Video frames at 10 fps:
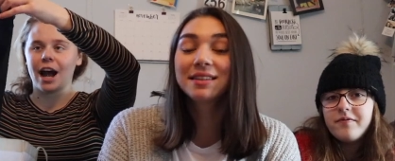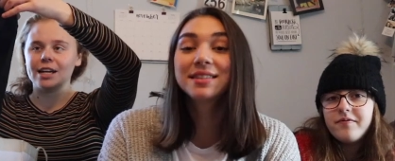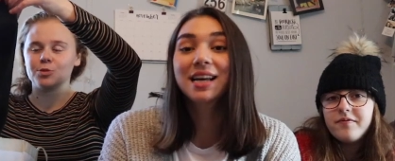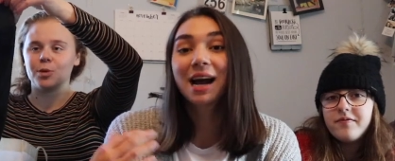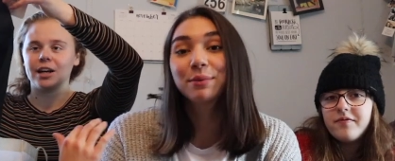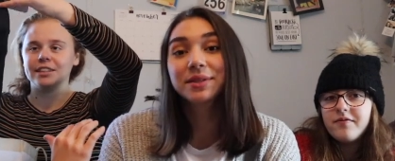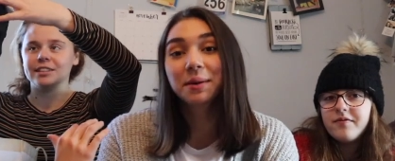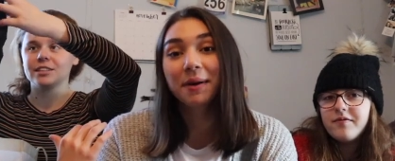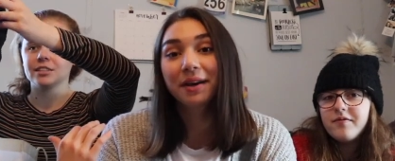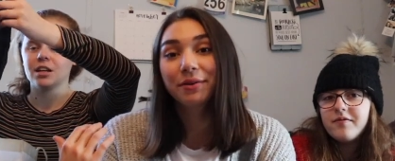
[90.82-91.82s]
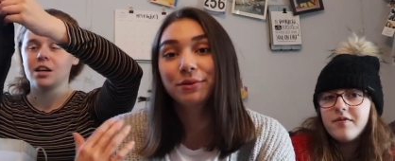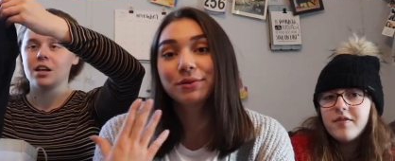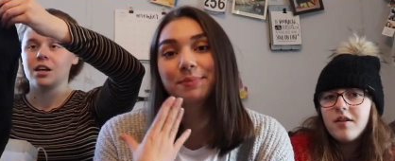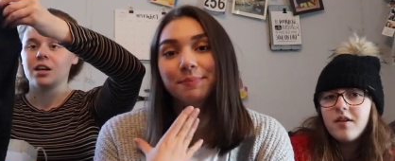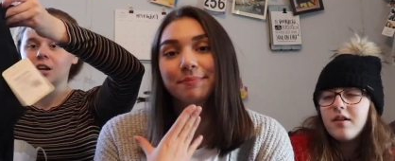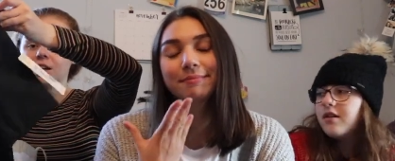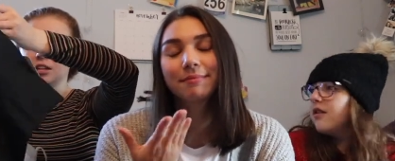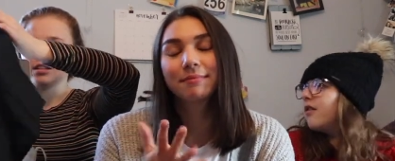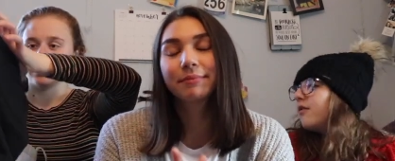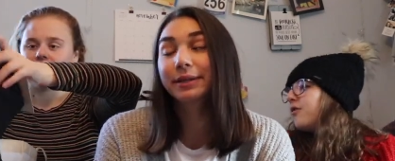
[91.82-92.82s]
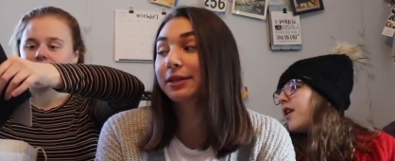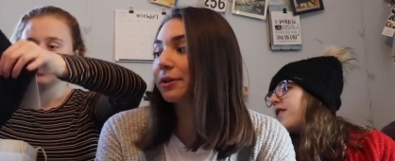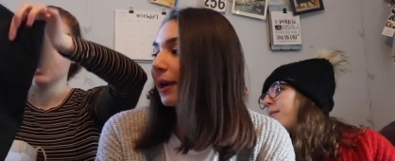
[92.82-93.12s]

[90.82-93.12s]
Speaker 1: rise See, ones. I was gonna buy those. Yeah. Do they